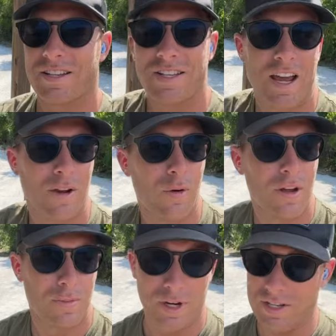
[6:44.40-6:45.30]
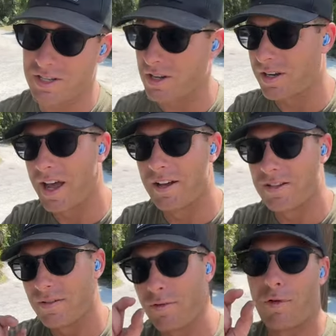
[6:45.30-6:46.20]
second one, but it still counts.
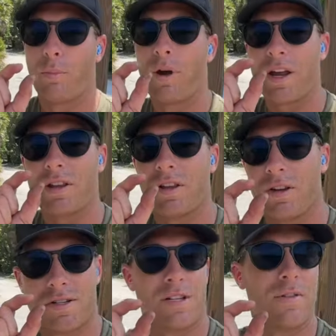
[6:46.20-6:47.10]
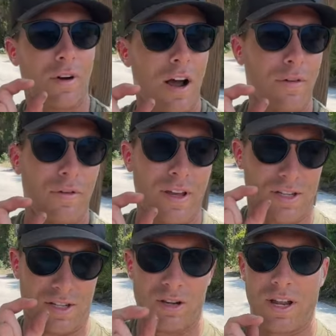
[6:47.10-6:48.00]
Even if you break a little sliver off of it, it
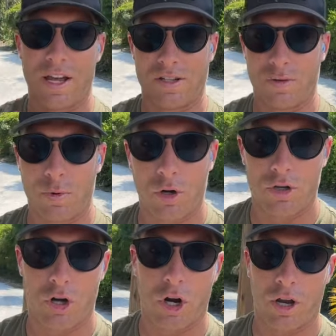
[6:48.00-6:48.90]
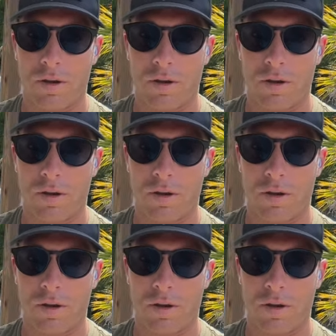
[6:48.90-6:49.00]
still counts as a broken target.